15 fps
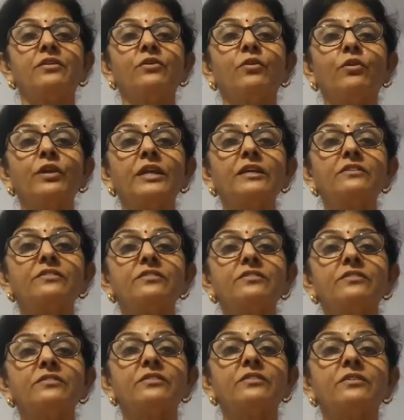Knowledge
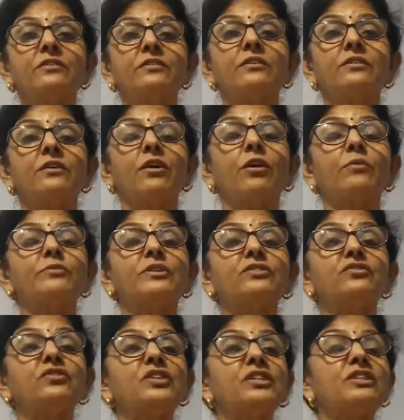of the
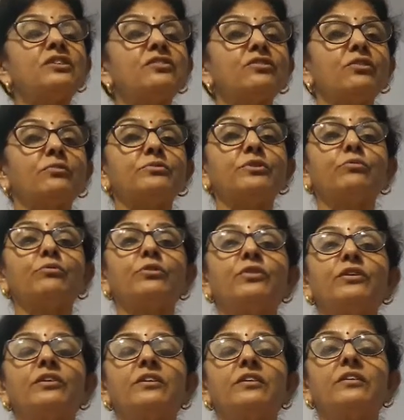cities of the
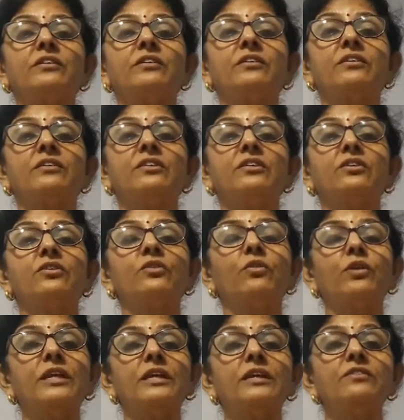world.
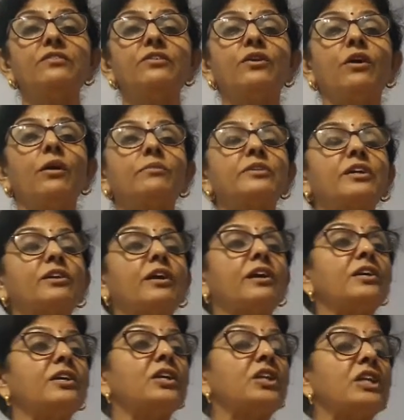Knowledge of the
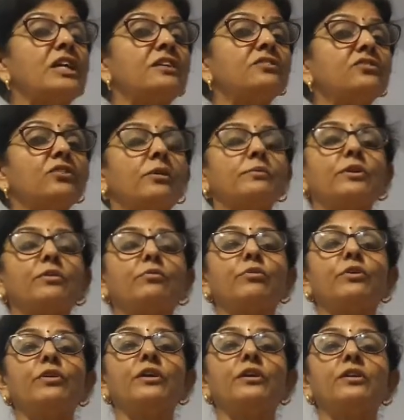continents of the
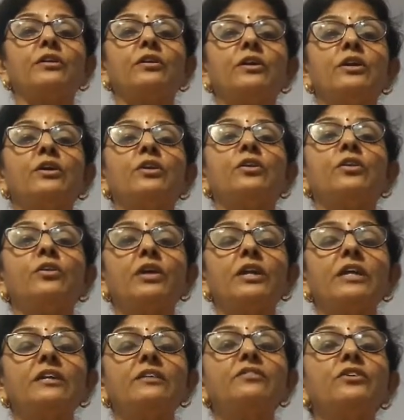world.
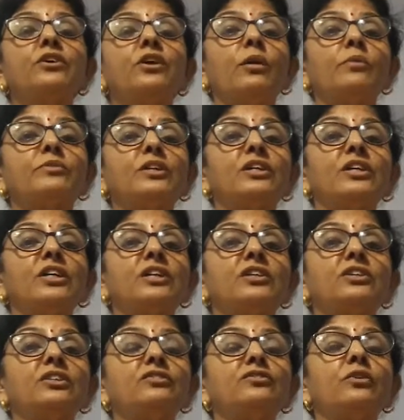Knowledge of the
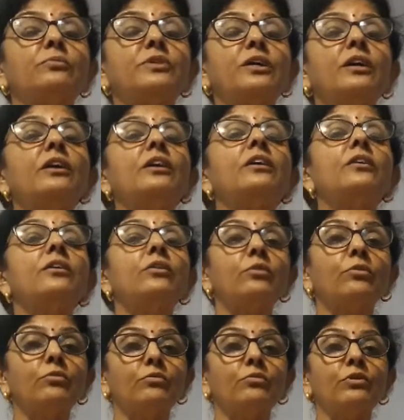countries of the
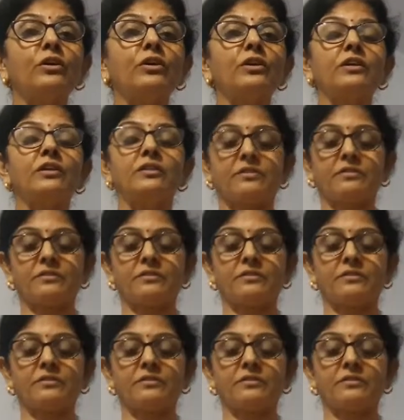world.